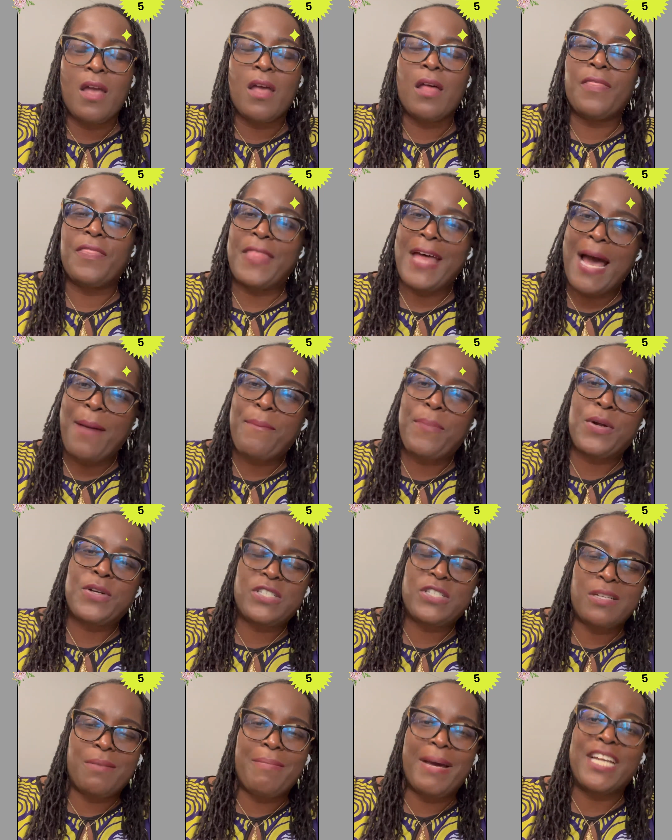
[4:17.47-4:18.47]
That
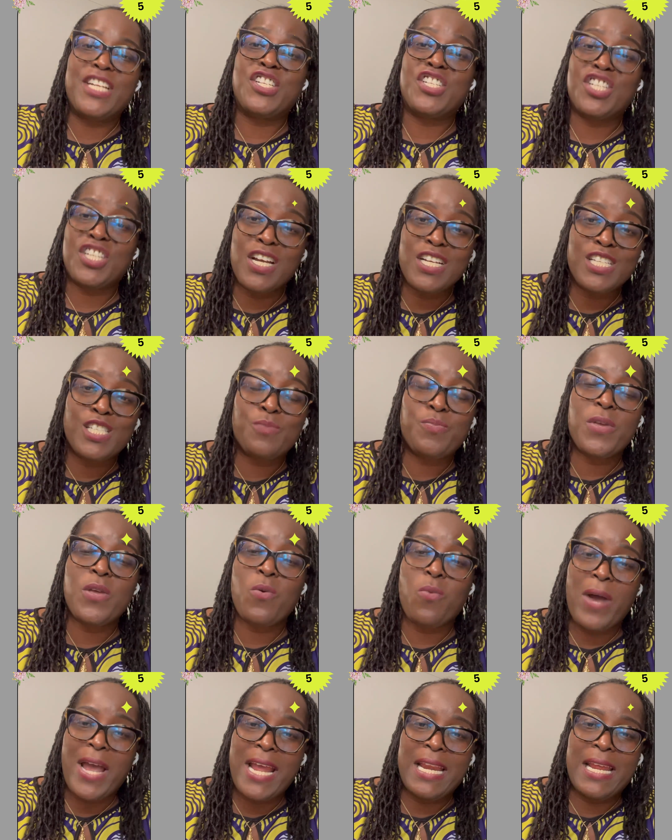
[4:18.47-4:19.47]
person might just be
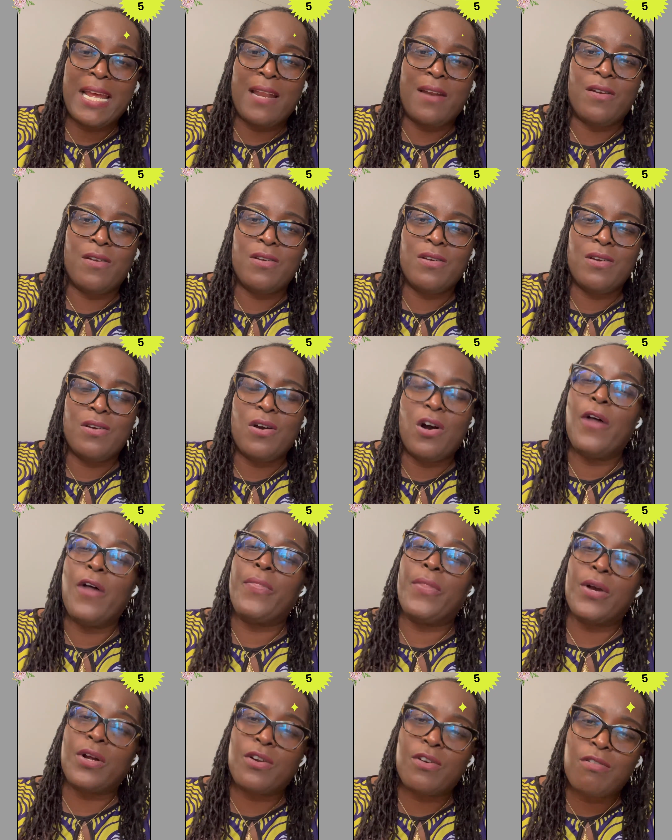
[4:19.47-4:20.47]
waiting
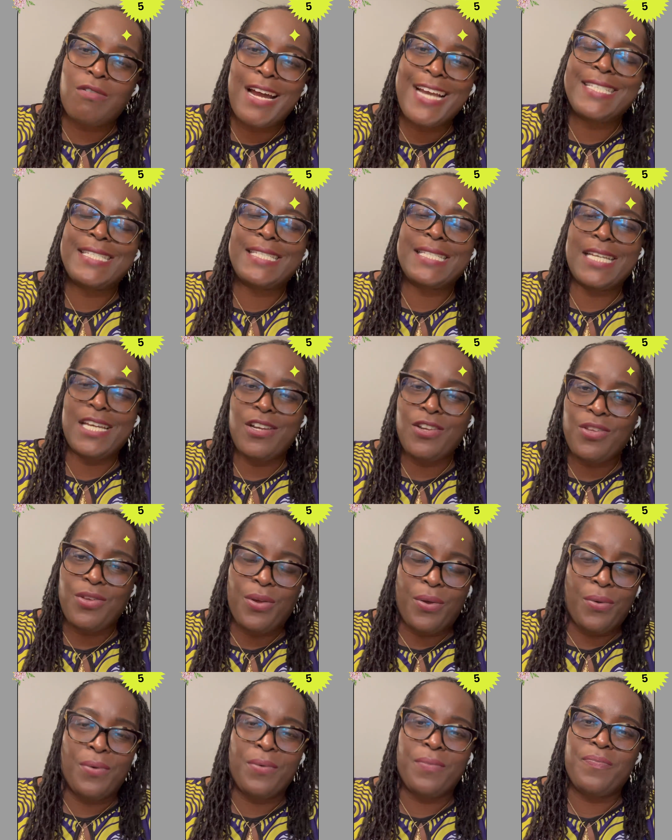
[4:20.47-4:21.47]
on the Christ in
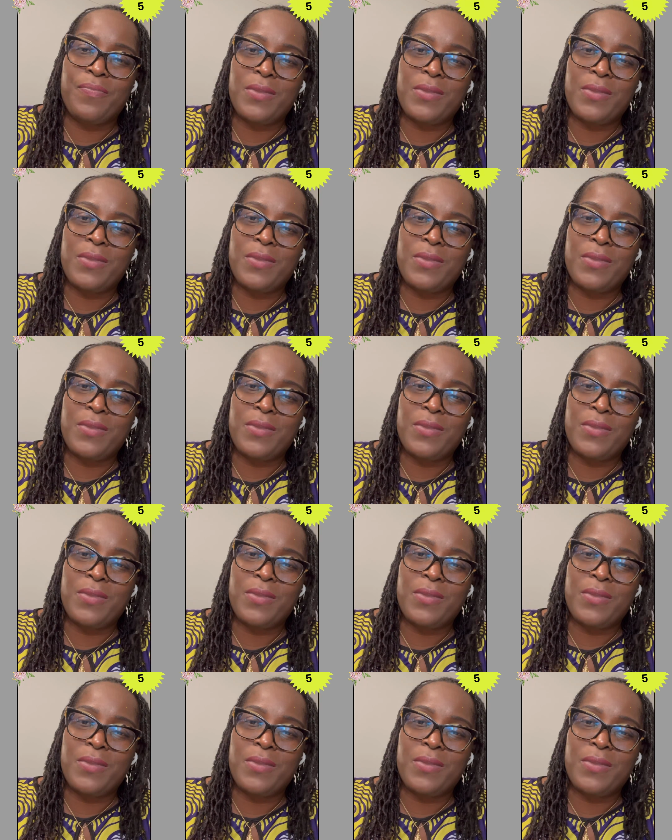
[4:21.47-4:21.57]
you